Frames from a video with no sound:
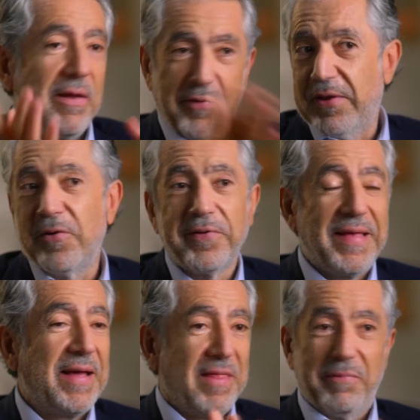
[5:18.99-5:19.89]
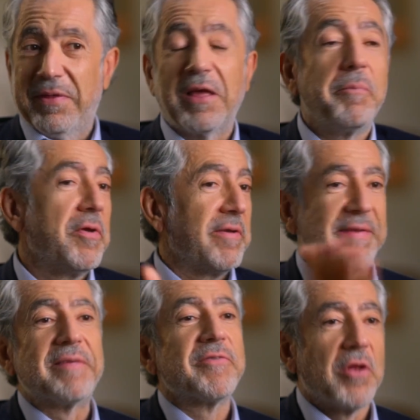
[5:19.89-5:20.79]
it goes there, the computer is
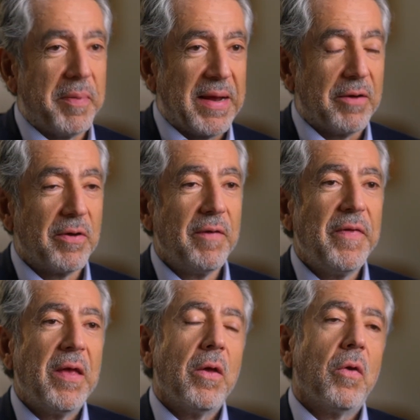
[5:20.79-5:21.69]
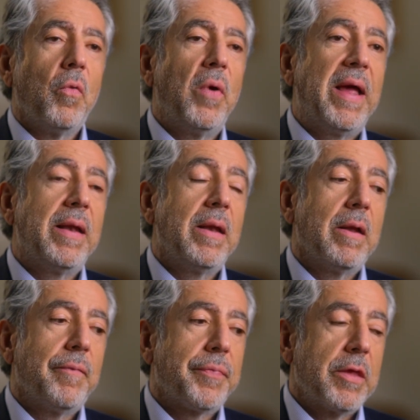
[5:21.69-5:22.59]
going to stop it out. When
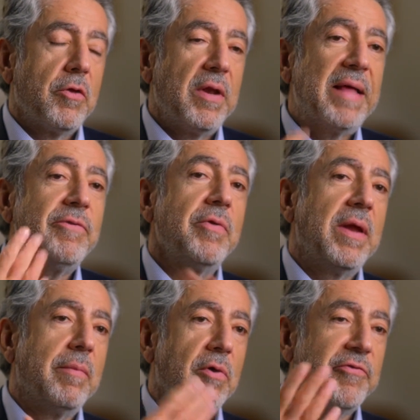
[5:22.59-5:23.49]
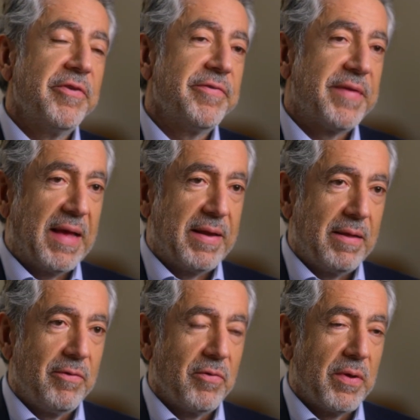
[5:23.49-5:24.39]
you let your emotions get
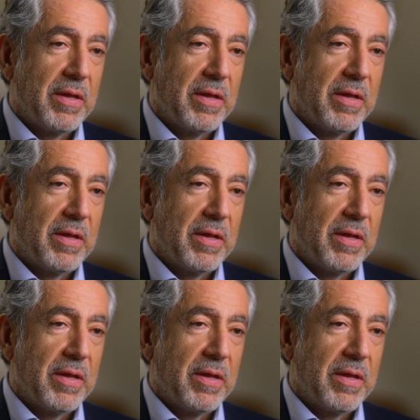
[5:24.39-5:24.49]
into it,